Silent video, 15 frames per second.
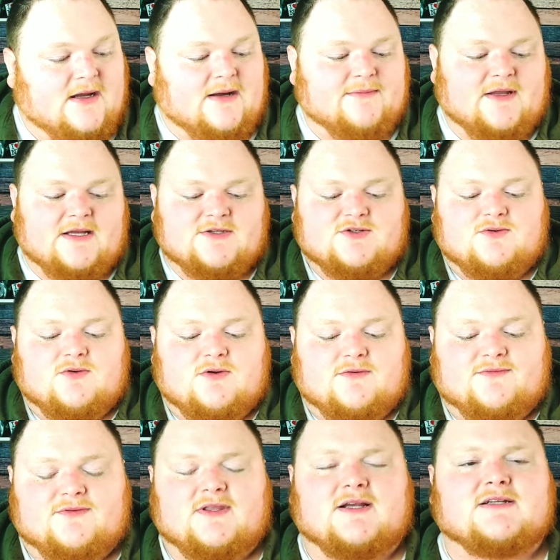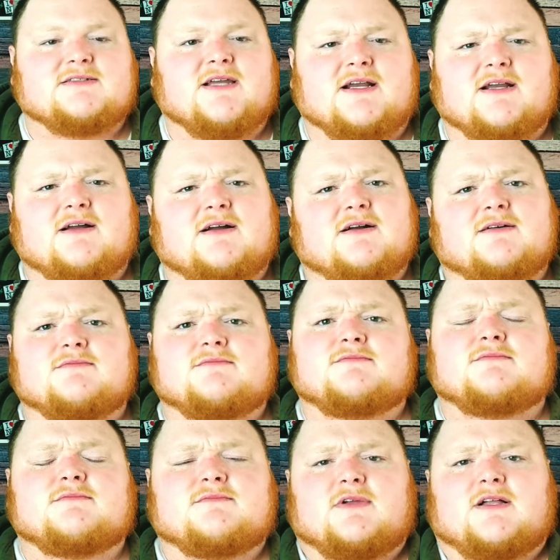I'm not sure if there's like a
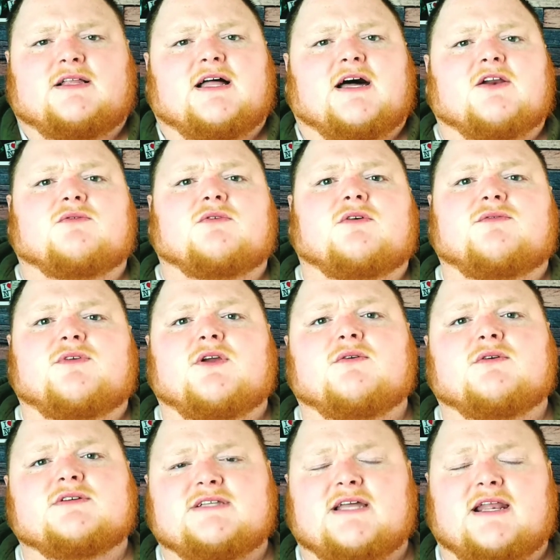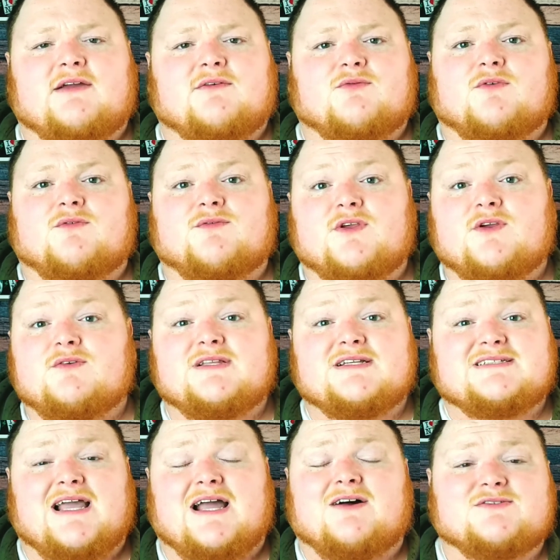lot of reviewers that have reviewed
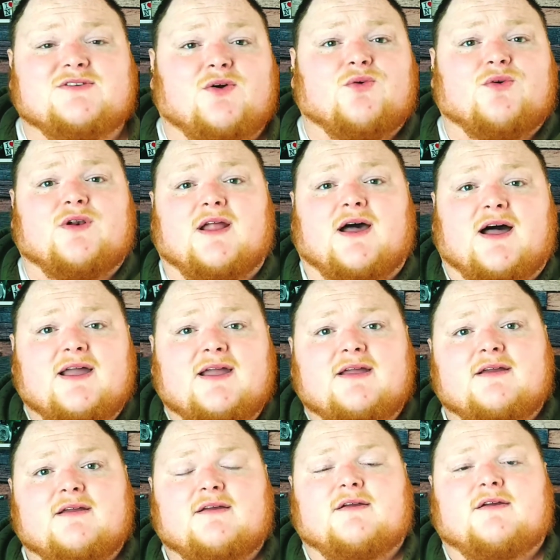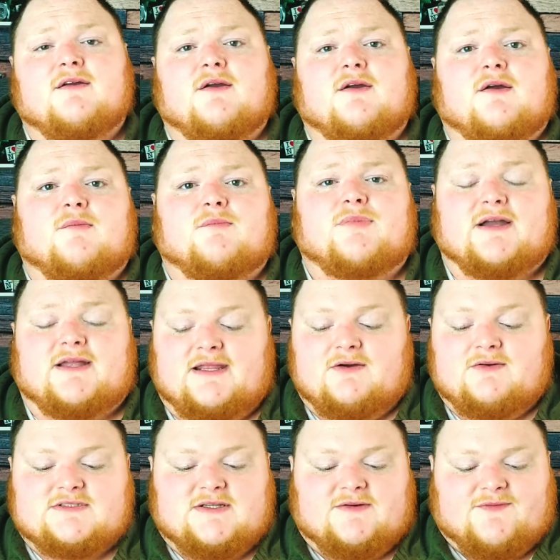this house or not, but
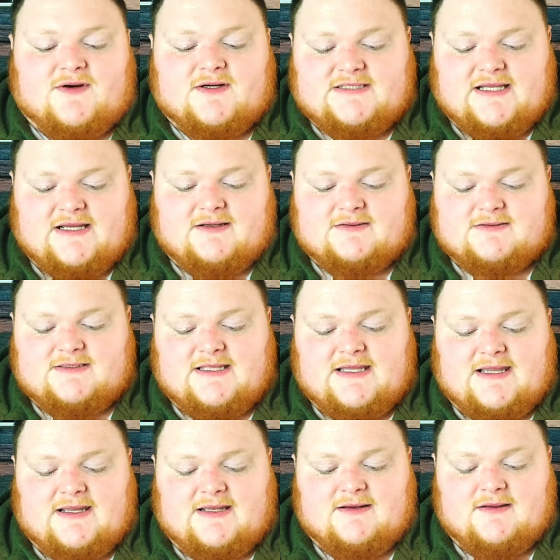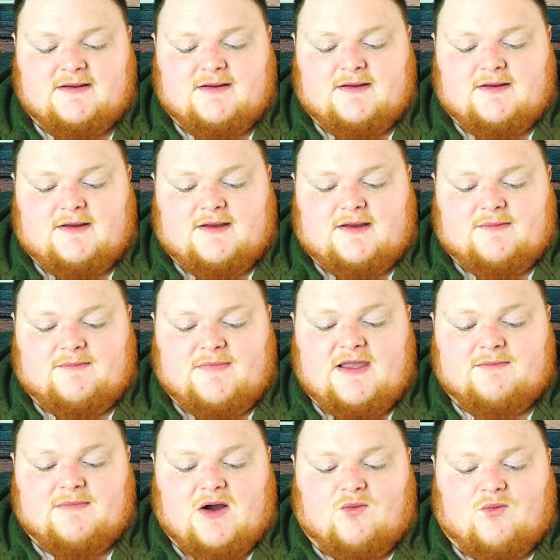it was the first house that
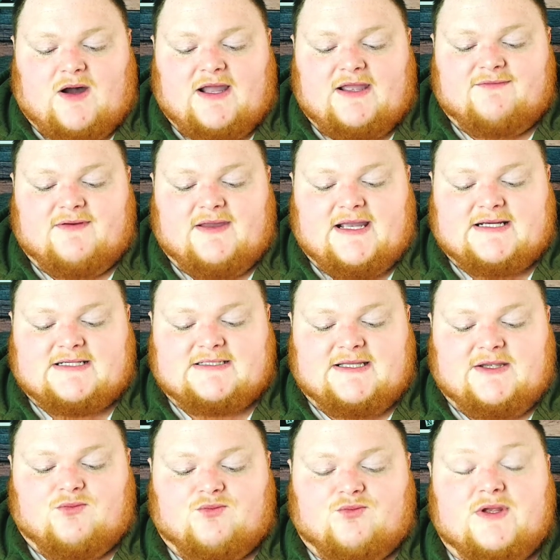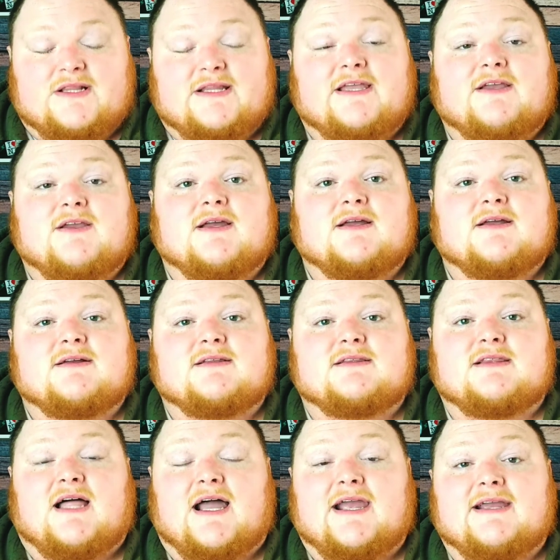me and my wife actually really
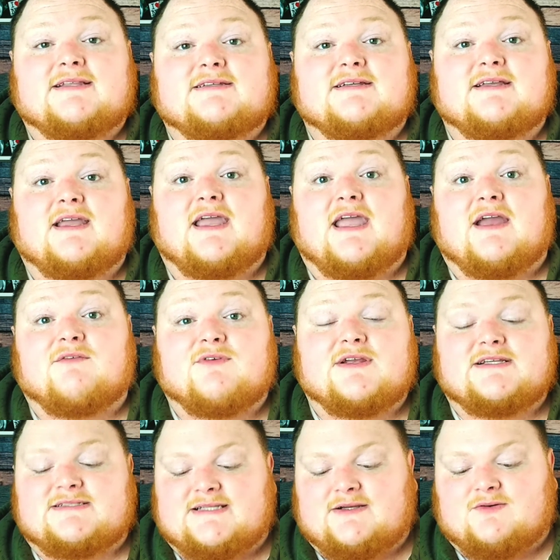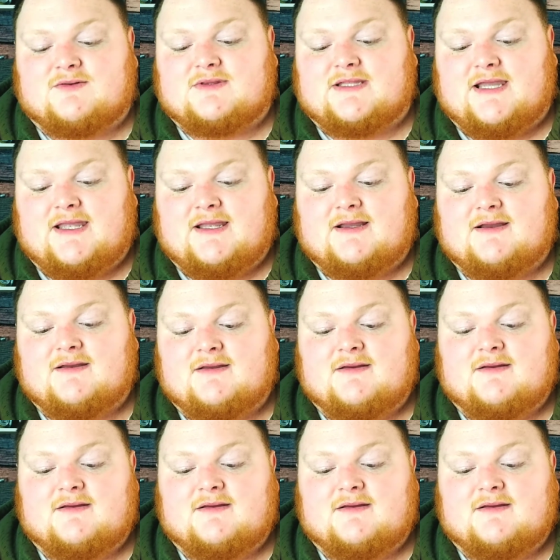liked every single thing